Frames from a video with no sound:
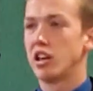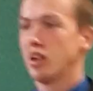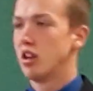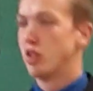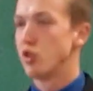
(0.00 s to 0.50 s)

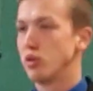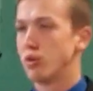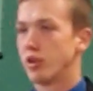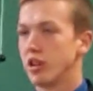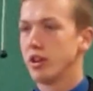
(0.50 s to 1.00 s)
the
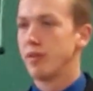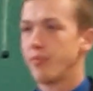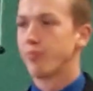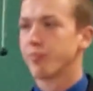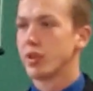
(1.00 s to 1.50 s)
Lord.
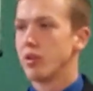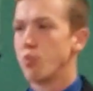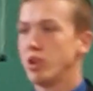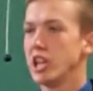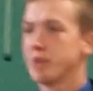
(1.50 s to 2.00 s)

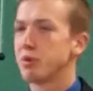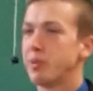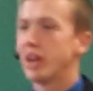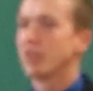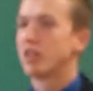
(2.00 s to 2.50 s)
We need to
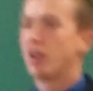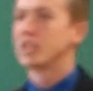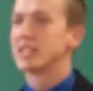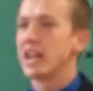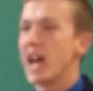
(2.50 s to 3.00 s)
prepare our
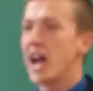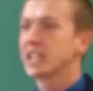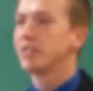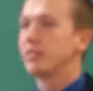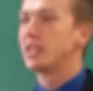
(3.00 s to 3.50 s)
hearts to
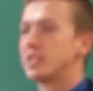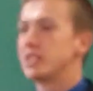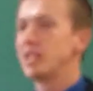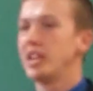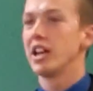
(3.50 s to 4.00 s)
actively
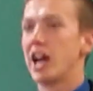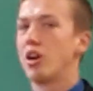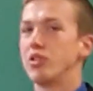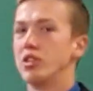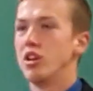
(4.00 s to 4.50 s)
seek
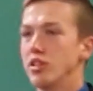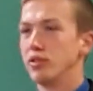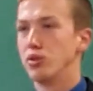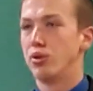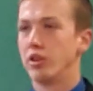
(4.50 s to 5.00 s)
out the
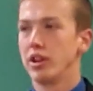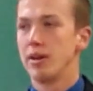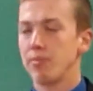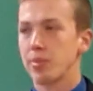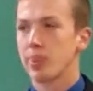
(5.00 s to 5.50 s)
Lord.
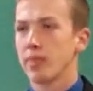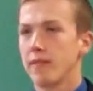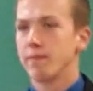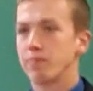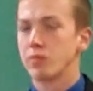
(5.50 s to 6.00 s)

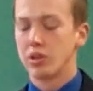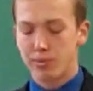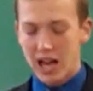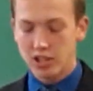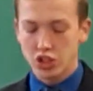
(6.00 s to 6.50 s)
The
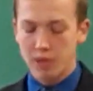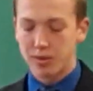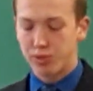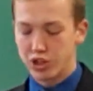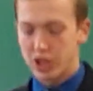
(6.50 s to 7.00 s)
passage I've been
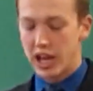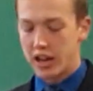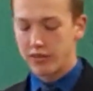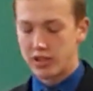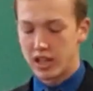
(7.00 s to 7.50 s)
preaching
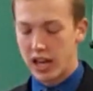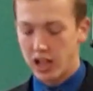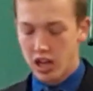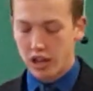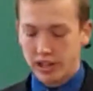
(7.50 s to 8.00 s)
out of today
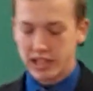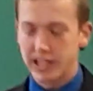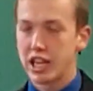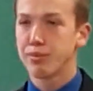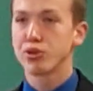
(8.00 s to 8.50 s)
is
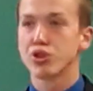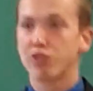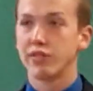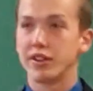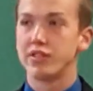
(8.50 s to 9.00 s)
Hebrews
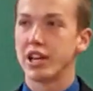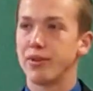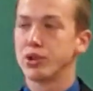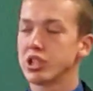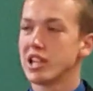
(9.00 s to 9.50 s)

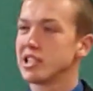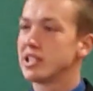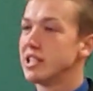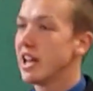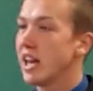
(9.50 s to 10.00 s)
3:15, which says,
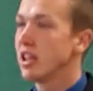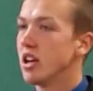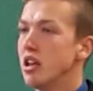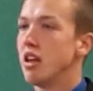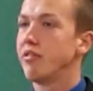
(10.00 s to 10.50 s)
today,
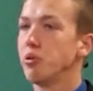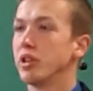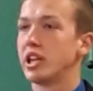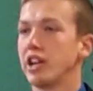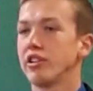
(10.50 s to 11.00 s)
if you will
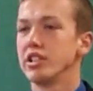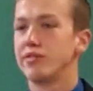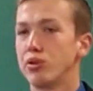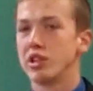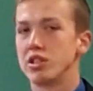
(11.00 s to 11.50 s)
hear his
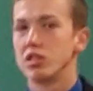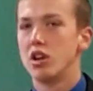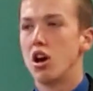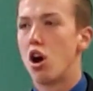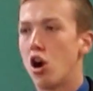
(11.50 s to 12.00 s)
voice,
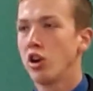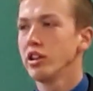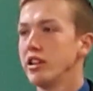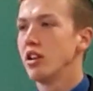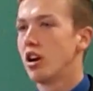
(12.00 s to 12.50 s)

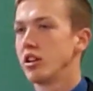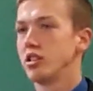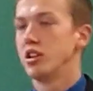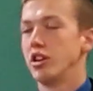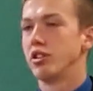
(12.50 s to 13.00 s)
harden not
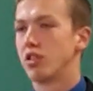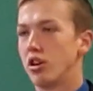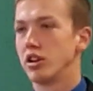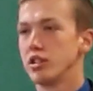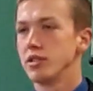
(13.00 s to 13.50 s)
your
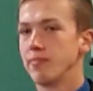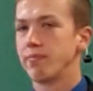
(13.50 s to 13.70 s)
hearts.